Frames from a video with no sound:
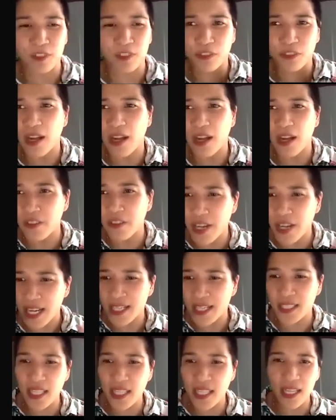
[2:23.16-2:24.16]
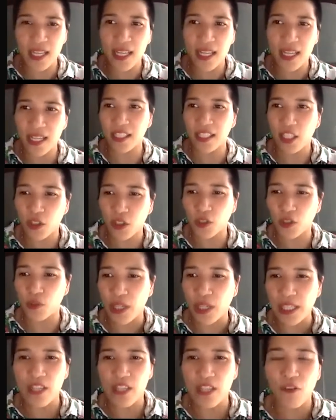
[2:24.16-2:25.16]
fundraising,
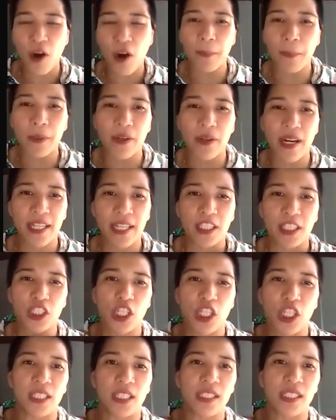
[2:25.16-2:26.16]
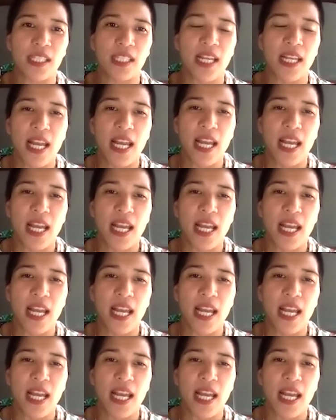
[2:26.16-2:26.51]
relief operations,